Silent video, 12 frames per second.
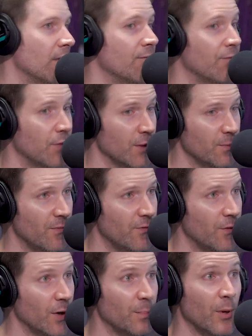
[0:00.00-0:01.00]
league, yeah.
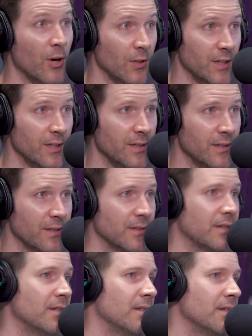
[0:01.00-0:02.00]
like, football league,
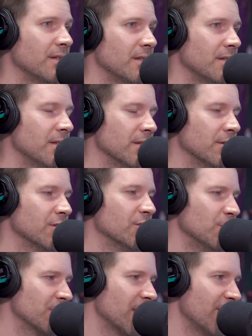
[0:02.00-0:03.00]
yeah, like you know,
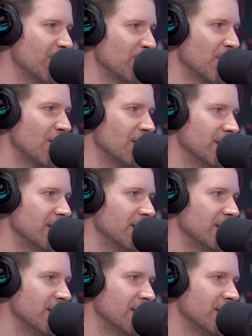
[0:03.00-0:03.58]
Snoop's got football mm-hmm.